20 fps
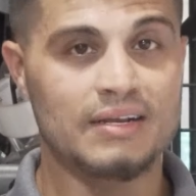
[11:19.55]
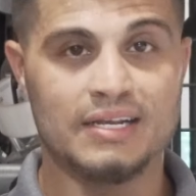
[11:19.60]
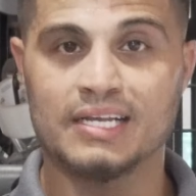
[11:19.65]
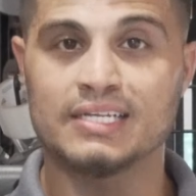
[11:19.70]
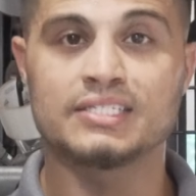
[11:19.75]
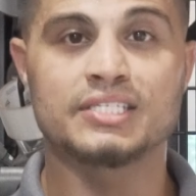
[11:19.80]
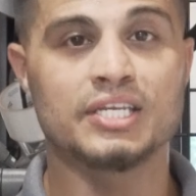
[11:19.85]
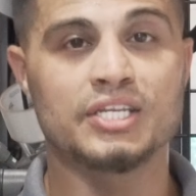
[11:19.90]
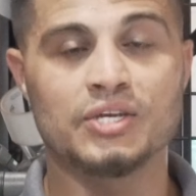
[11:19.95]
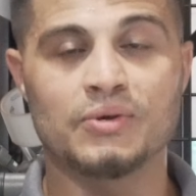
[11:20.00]

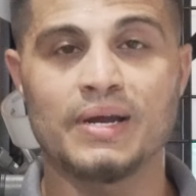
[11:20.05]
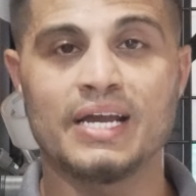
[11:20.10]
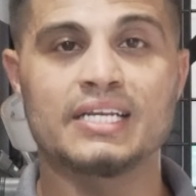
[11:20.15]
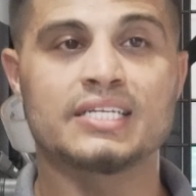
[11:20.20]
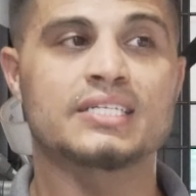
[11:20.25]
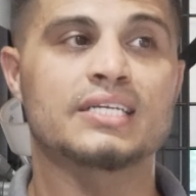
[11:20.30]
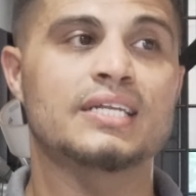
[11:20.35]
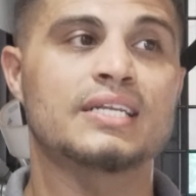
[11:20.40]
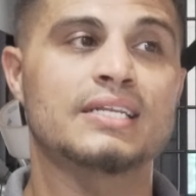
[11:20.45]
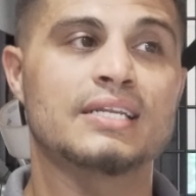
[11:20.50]

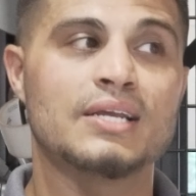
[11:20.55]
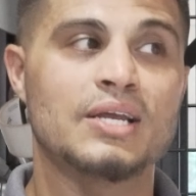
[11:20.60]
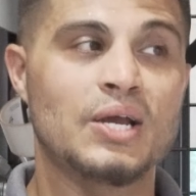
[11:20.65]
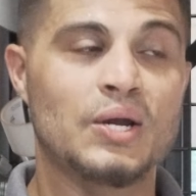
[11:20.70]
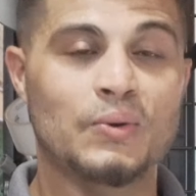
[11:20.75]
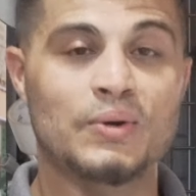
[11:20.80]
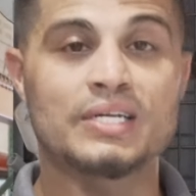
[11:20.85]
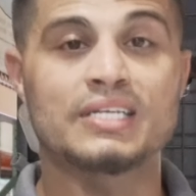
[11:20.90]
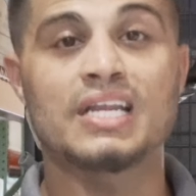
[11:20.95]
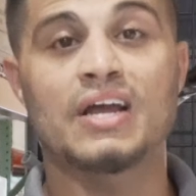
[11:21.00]
Continuation.
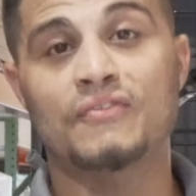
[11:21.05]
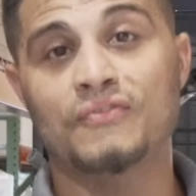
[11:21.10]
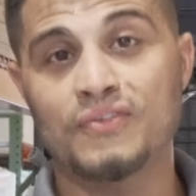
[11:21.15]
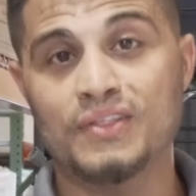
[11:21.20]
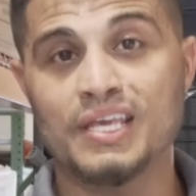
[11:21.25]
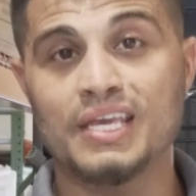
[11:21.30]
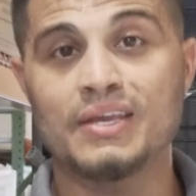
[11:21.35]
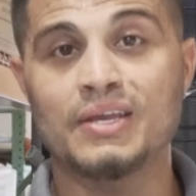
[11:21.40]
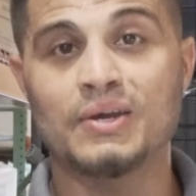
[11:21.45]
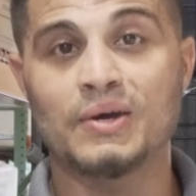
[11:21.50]
We're
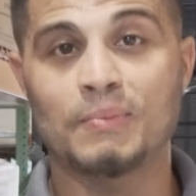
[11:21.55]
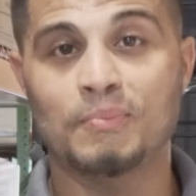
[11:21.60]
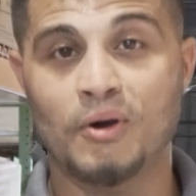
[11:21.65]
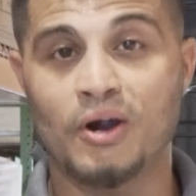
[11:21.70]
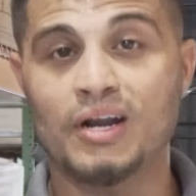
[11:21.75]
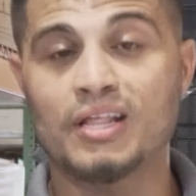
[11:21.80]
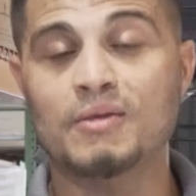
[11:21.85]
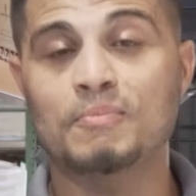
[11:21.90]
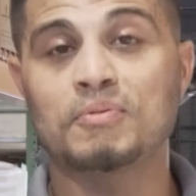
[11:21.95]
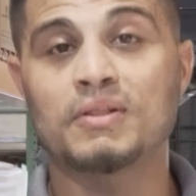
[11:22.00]
definitely
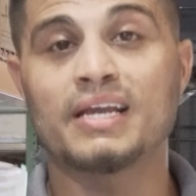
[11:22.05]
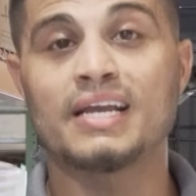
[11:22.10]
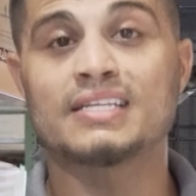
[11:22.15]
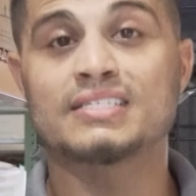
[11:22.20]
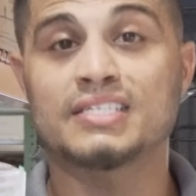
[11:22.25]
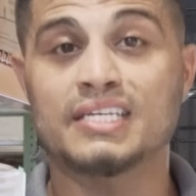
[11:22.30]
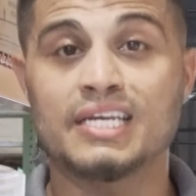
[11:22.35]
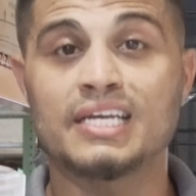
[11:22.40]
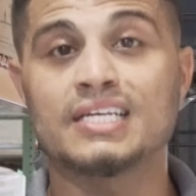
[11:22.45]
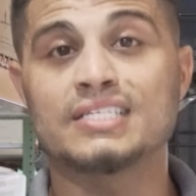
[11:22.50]
part of the
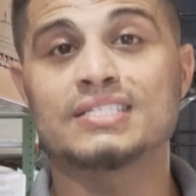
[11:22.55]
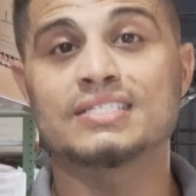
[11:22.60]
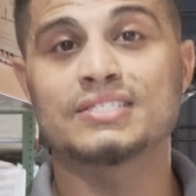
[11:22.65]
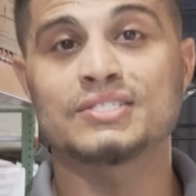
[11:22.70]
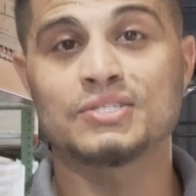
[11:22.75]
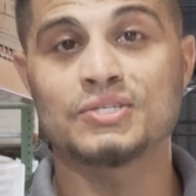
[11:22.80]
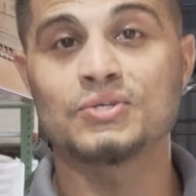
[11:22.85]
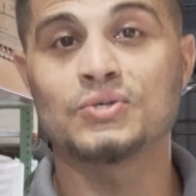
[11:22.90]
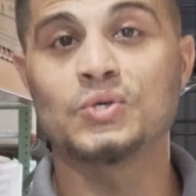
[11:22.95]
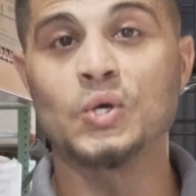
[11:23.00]
plans is
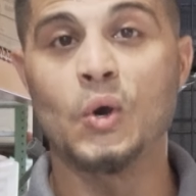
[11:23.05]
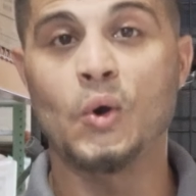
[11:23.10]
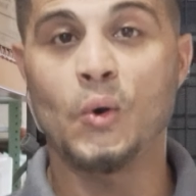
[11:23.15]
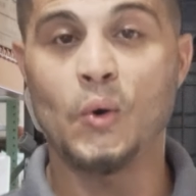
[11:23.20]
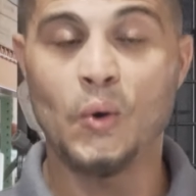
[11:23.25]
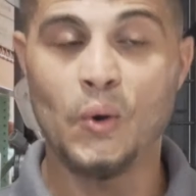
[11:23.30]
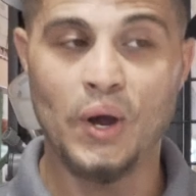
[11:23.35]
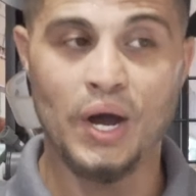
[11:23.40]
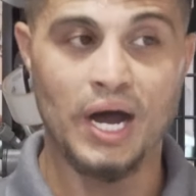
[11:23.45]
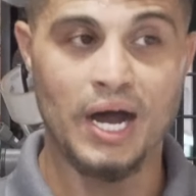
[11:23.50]
to
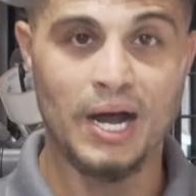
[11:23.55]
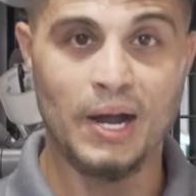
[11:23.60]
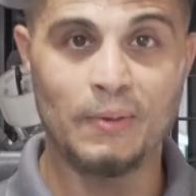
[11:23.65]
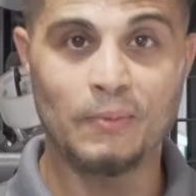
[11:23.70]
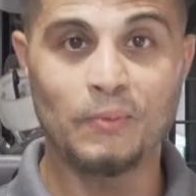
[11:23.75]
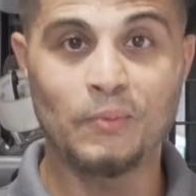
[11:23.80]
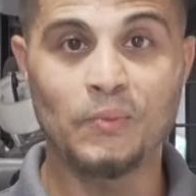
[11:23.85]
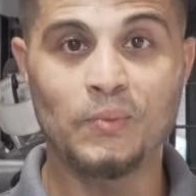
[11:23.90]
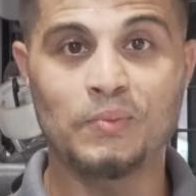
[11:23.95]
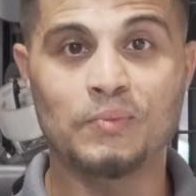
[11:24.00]
uh,
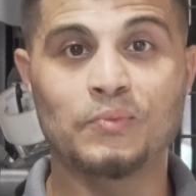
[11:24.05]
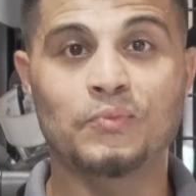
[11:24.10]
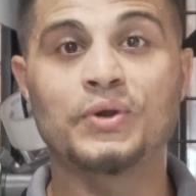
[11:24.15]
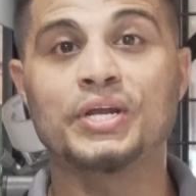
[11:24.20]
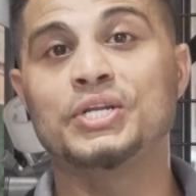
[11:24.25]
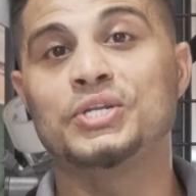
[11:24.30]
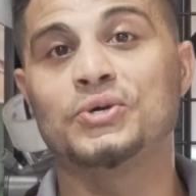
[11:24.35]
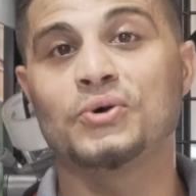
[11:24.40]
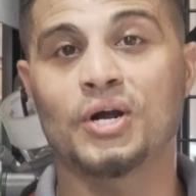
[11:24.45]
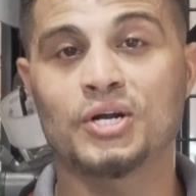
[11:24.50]

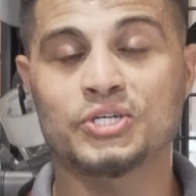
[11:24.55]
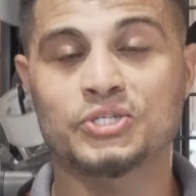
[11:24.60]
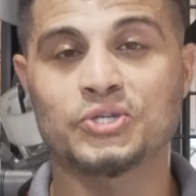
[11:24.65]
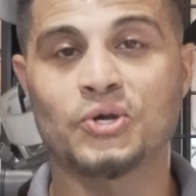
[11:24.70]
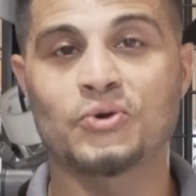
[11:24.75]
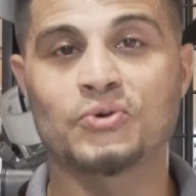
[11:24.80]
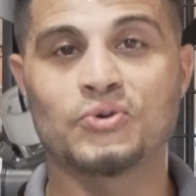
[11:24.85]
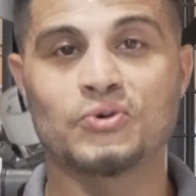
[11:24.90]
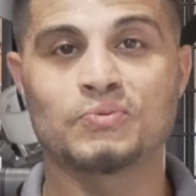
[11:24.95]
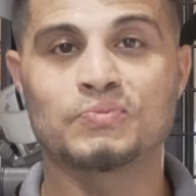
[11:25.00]
redo our
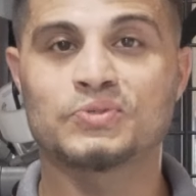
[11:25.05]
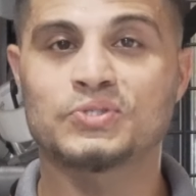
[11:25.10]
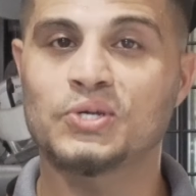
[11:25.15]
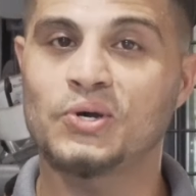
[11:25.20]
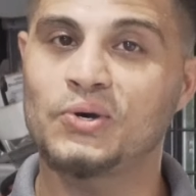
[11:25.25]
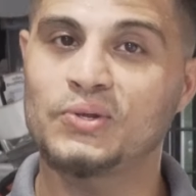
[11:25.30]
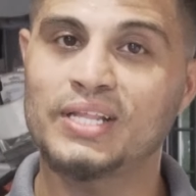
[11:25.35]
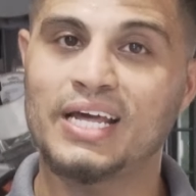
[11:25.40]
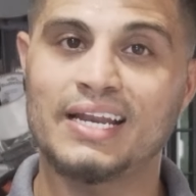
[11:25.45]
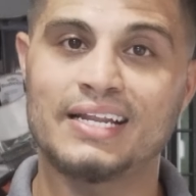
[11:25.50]
showroom.
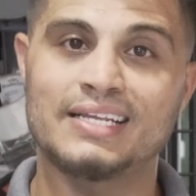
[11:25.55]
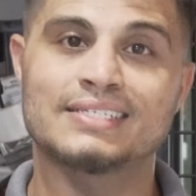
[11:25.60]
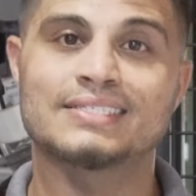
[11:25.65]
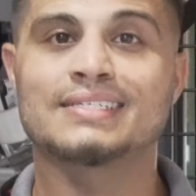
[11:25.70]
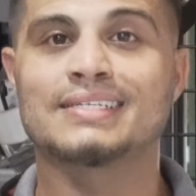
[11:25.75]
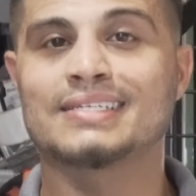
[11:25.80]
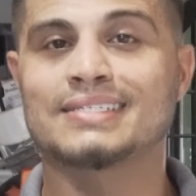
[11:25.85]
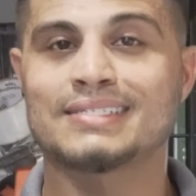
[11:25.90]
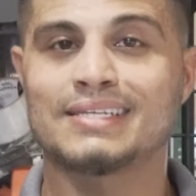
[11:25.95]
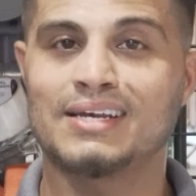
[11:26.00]
So that is
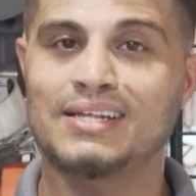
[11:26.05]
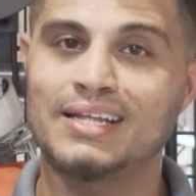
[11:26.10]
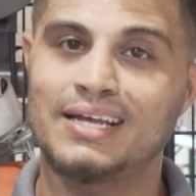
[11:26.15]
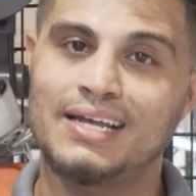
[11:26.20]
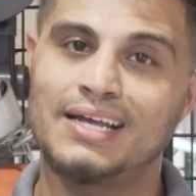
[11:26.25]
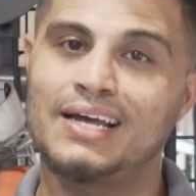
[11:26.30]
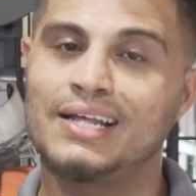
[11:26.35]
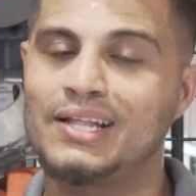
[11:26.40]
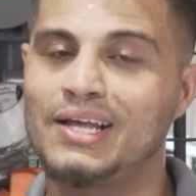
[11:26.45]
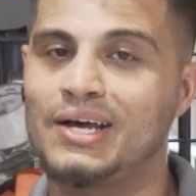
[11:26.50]
this a,
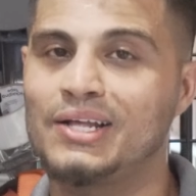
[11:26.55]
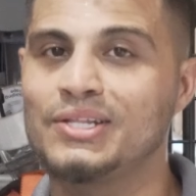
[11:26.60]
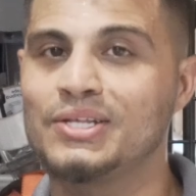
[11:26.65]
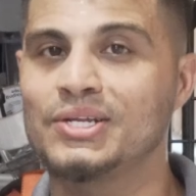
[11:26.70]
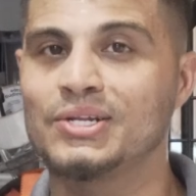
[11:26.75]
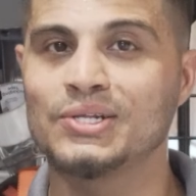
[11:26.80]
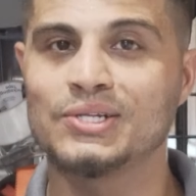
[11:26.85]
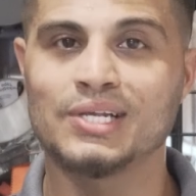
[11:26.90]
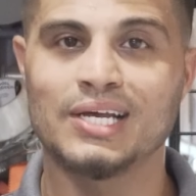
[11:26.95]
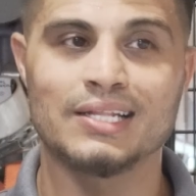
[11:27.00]
a
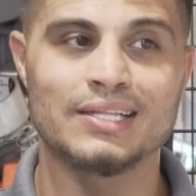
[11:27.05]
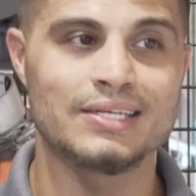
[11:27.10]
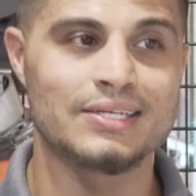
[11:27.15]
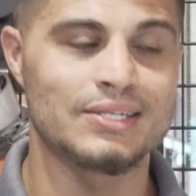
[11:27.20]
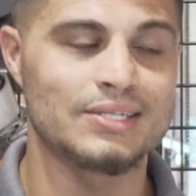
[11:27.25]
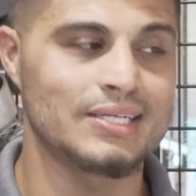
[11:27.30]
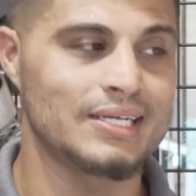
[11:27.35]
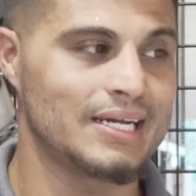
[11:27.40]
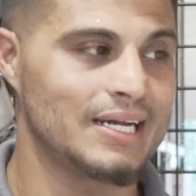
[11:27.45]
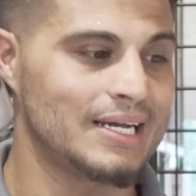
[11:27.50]
little a
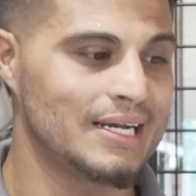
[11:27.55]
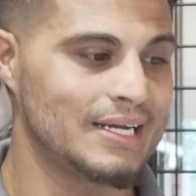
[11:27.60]
little.